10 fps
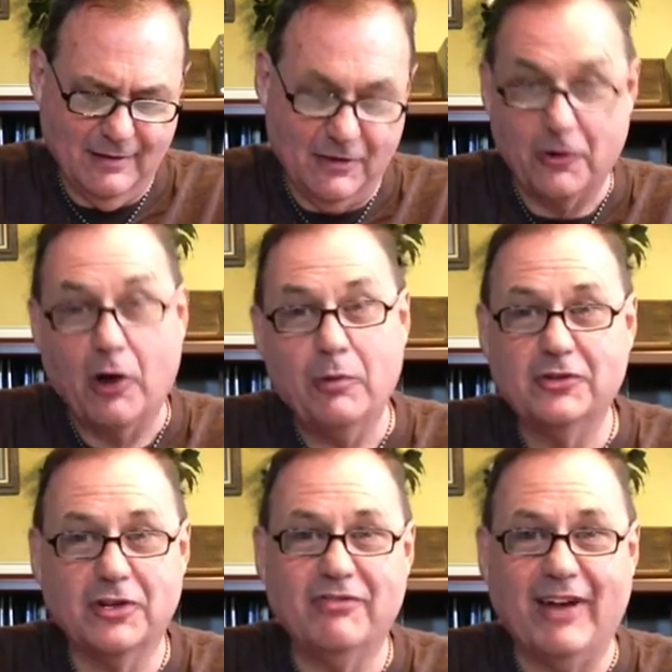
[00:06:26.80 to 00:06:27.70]
You're
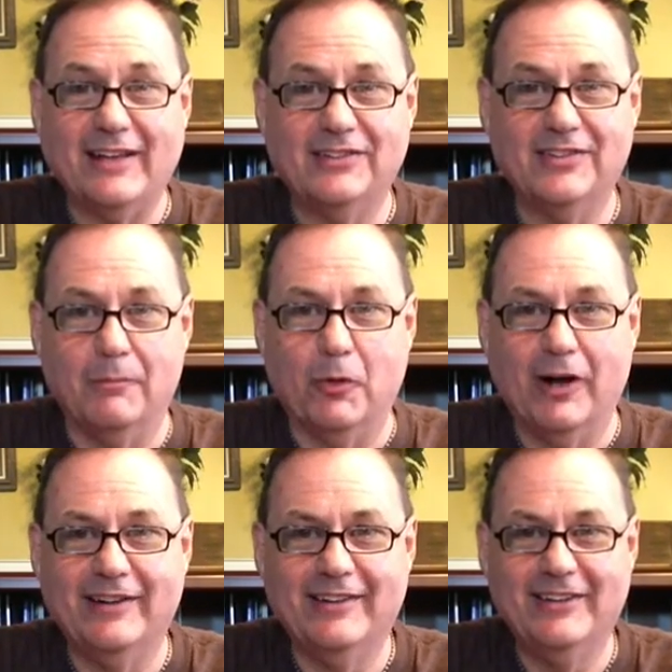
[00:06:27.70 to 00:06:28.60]
always going to find
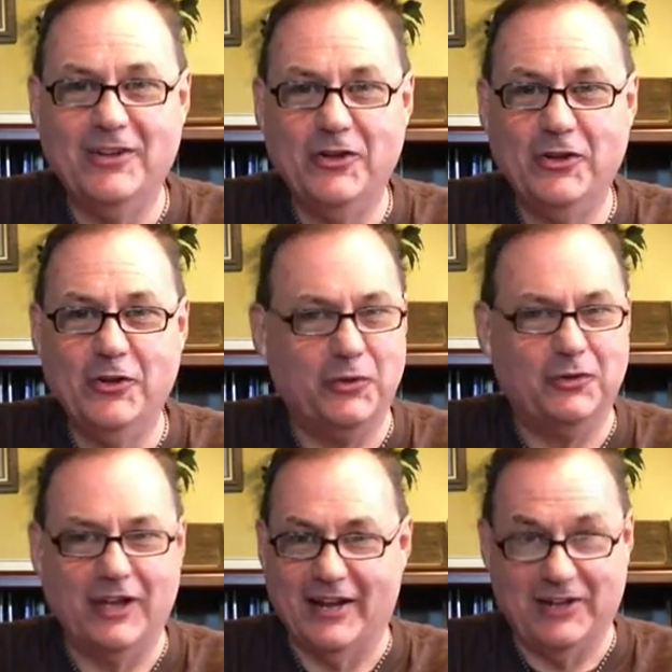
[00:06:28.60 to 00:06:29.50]
someone
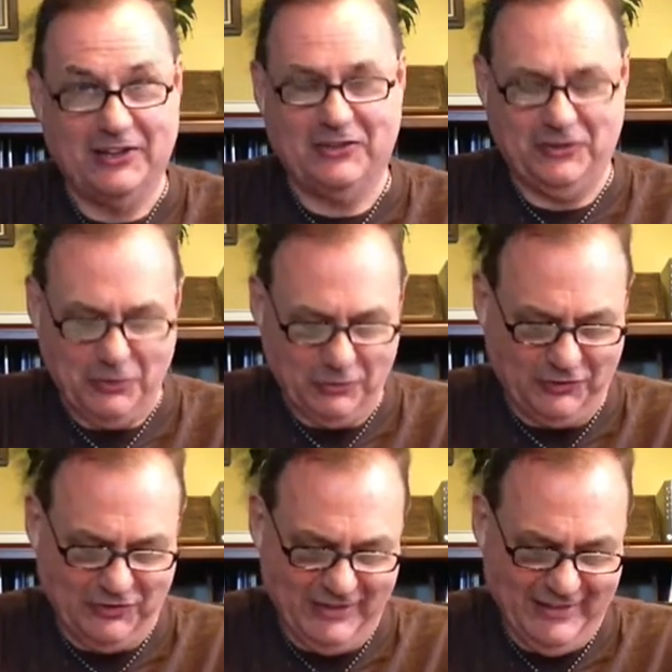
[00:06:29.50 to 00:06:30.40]
who's got an
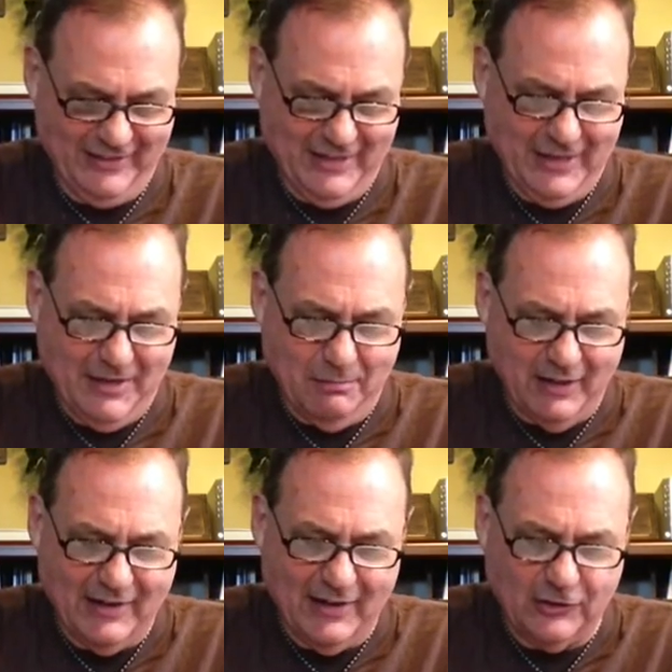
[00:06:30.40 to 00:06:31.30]
excuse.
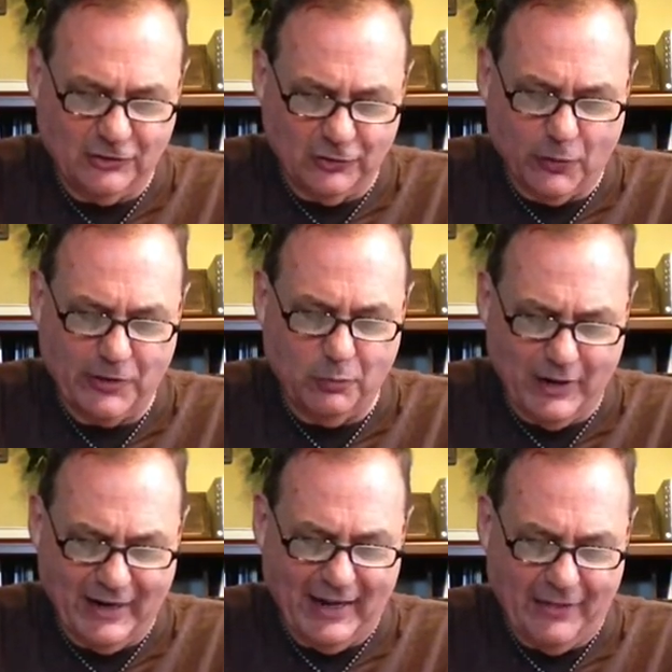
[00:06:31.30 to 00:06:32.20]
But exhort
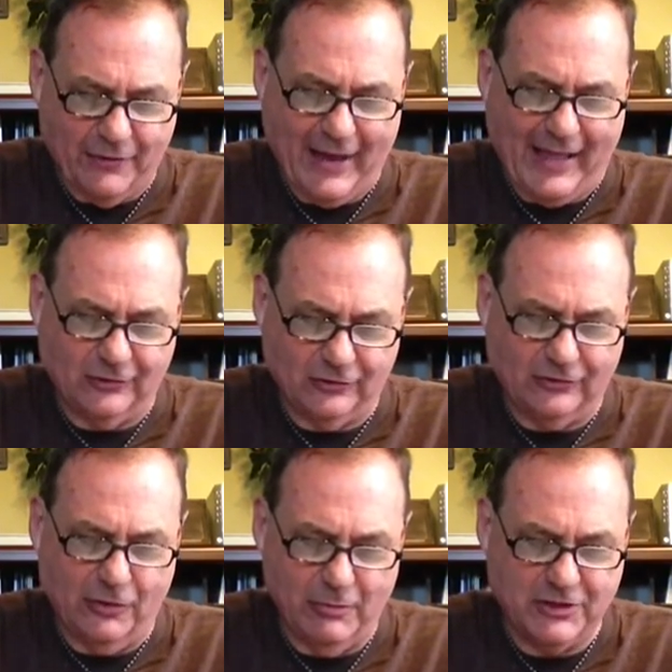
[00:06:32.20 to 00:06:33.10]
one another, and
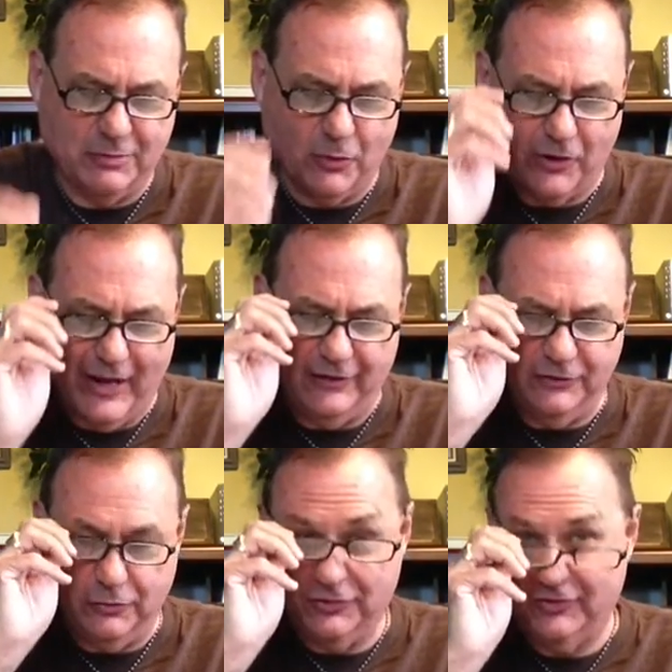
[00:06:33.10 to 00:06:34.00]
so much more as
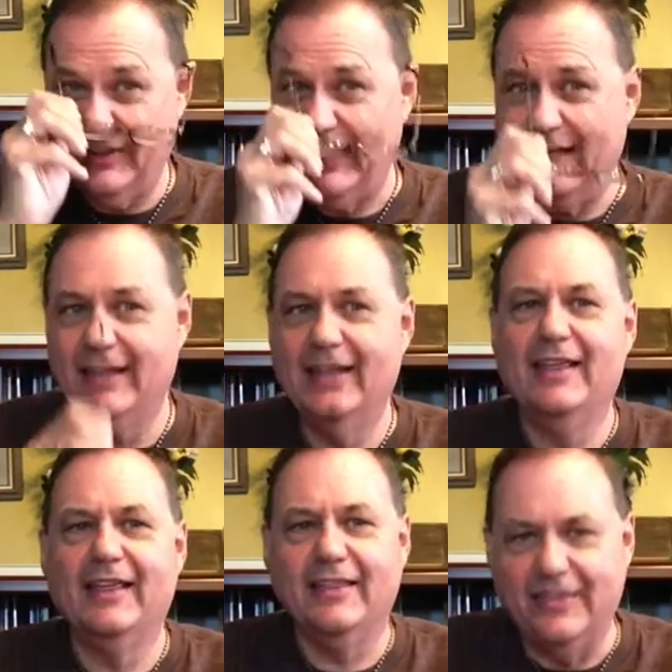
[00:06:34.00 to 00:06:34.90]
you see
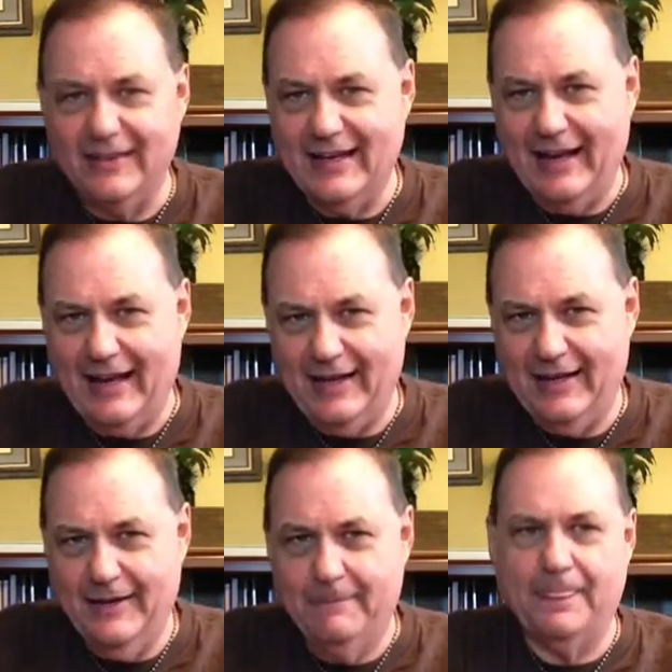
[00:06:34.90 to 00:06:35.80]
the day
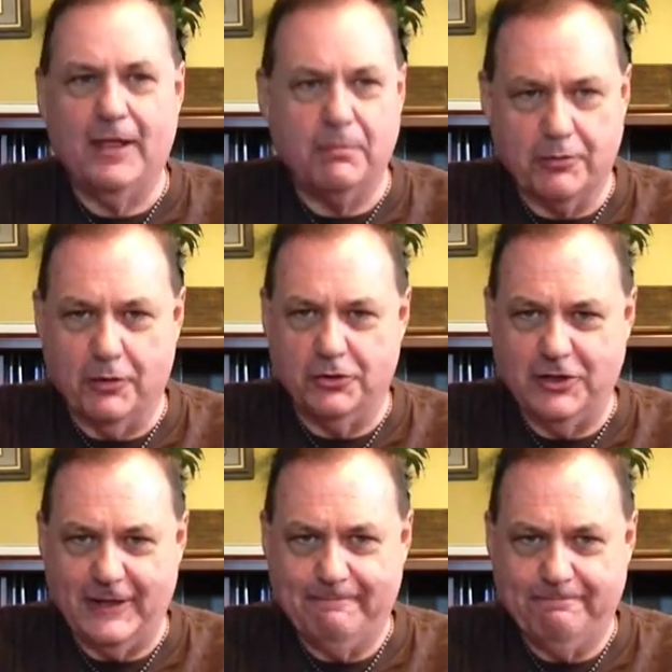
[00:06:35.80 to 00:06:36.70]
approaching.